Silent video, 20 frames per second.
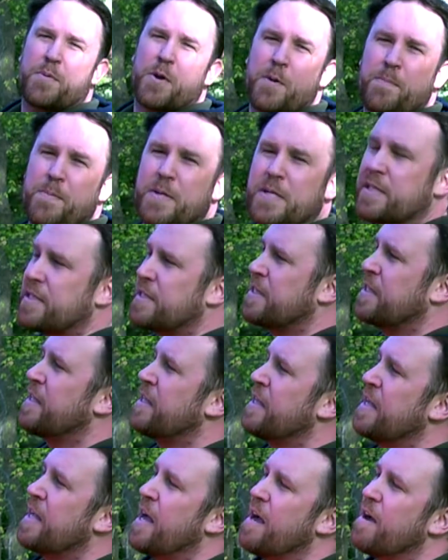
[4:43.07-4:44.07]
purpose
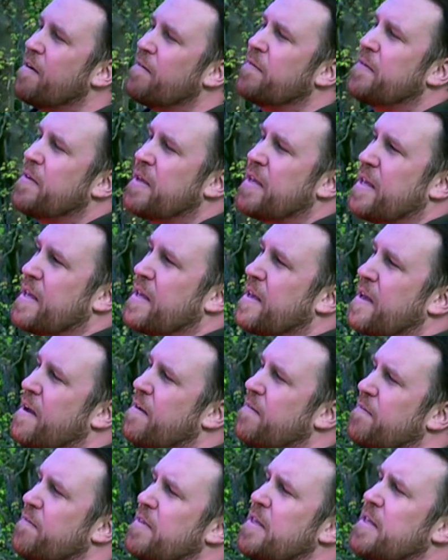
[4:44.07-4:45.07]
of
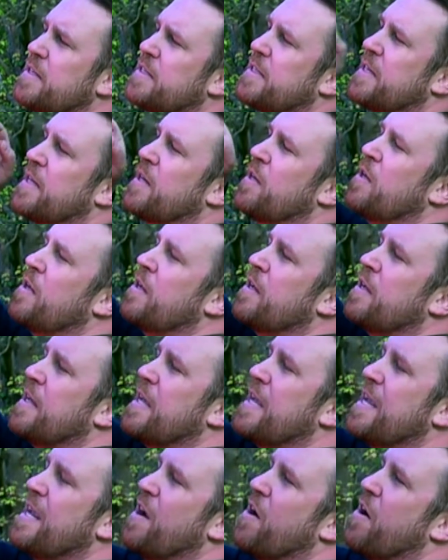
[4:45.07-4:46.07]
this
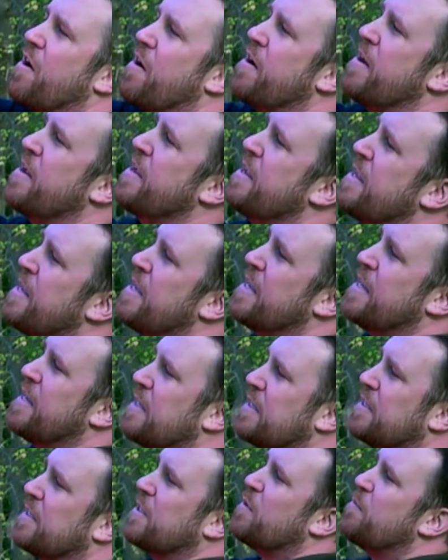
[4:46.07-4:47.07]
here
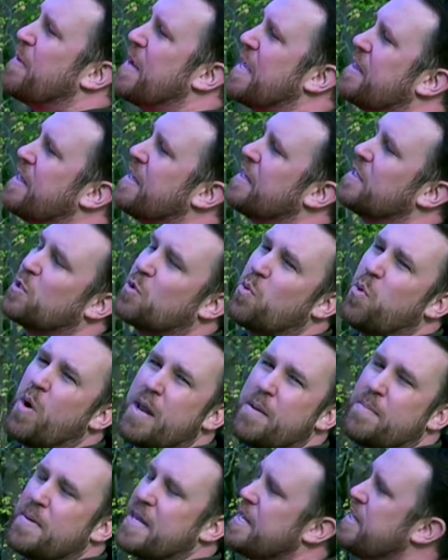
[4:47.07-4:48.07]
is to make things quite a bit